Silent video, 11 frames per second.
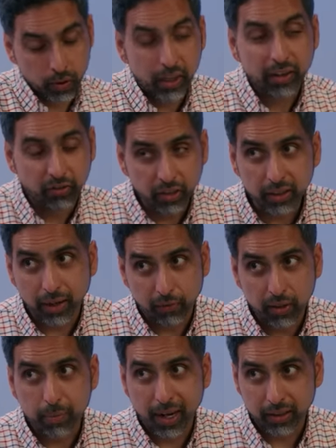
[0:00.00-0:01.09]
you can give real-time
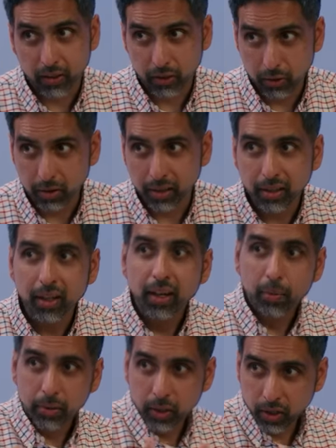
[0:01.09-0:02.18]
feedback to the student,
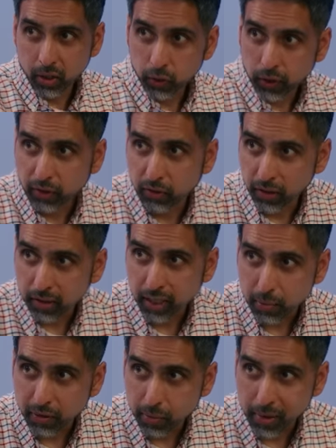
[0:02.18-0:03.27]
but you can also give
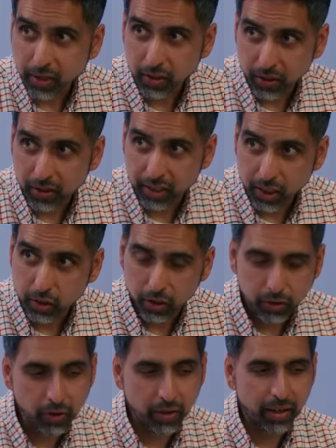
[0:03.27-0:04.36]
real-time information to the teacher
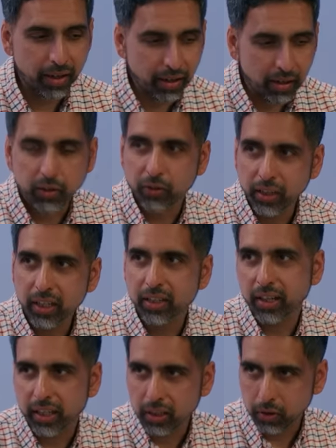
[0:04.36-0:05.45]
so that they can intervene and
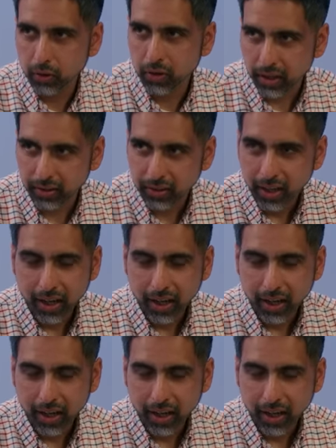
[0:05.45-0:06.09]
they can do things.